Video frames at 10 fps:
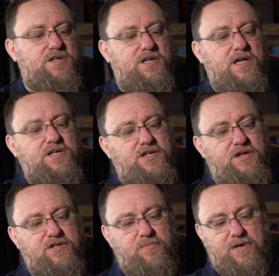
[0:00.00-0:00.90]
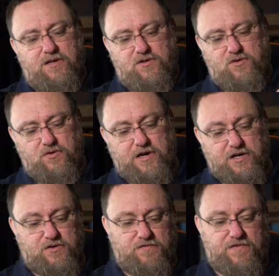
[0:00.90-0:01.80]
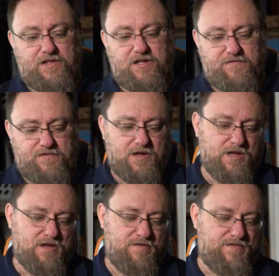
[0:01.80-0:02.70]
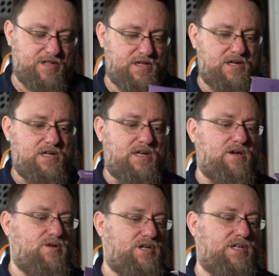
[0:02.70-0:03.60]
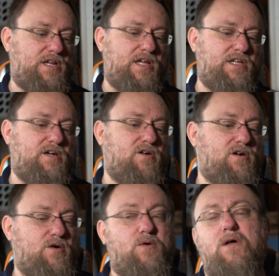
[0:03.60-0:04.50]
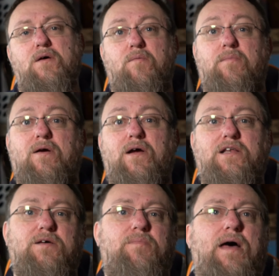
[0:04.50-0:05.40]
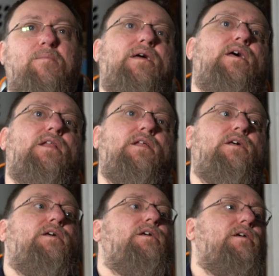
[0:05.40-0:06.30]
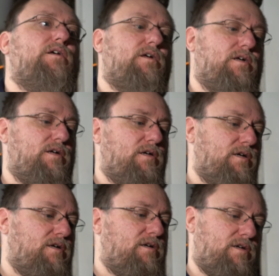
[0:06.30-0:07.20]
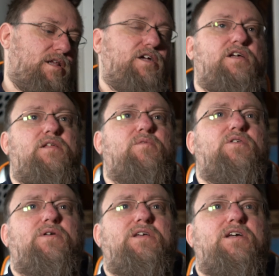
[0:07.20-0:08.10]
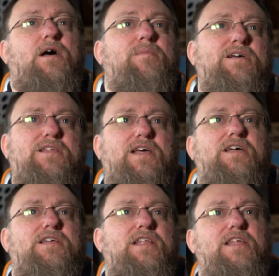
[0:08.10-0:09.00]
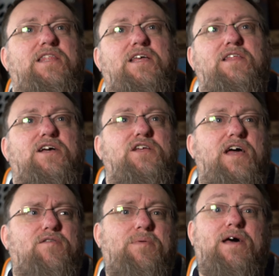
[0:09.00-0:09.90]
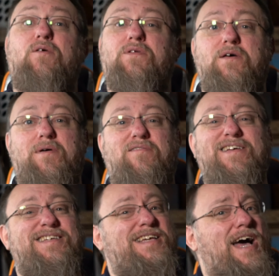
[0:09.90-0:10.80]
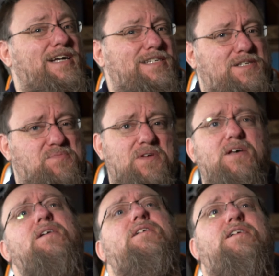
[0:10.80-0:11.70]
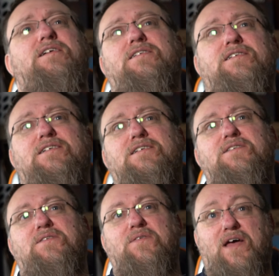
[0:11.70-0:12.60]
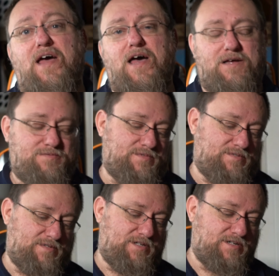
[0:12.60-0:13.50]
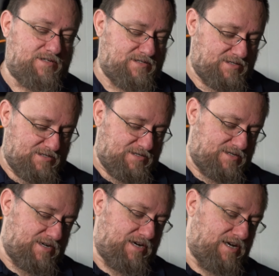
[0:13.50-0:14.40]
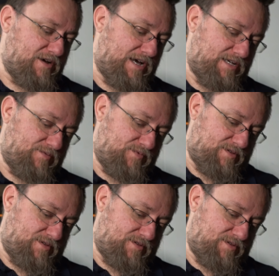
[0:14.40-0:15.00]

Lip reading: Yes, she used to be an actual villain. Now she's an anti-hero, married to Batman. And actually, in the most recent comics, they said that they actually have a panel with them having sex. Yeah, there you go, guys.